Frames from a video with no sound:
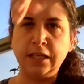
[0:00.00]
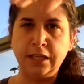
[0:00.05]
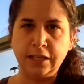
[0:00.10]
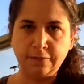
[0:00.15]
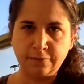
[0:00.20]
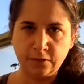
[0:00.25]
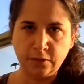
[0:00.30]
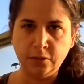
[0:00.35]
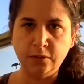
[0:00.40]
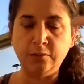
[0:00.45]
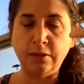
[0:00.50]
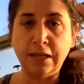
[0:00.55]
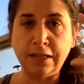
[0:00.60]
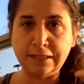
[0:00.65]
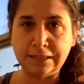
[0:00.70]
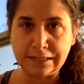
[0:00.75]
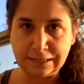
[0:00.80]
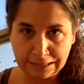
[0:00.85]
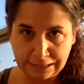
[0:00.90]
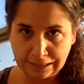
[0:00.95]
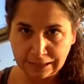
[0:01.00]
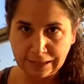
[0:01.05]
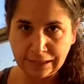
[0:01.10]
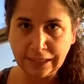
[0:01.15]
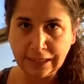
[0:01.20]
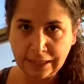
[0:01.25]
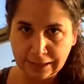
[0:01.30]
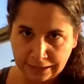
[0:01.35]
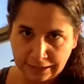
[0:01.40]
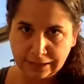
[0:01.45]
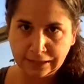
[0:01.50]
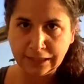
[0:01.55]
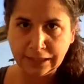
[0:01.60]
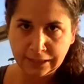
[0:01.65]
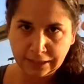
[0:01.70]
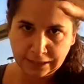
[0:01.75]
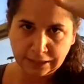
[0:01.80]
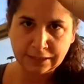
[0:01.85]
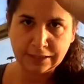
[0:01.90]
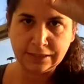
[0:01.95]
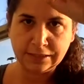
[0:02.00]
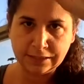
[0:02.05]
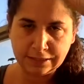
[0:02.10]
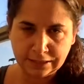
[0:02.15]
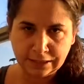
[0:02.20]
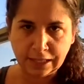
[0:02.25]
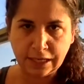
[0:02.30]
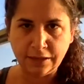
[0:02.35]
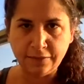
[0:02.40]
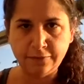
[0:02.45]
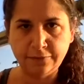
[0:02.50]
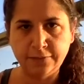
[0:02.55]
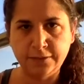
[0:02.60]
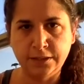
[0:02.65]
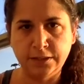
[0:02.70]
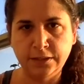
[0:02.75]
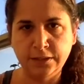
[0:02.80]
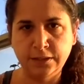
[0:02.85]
Even though you can't see the light is left.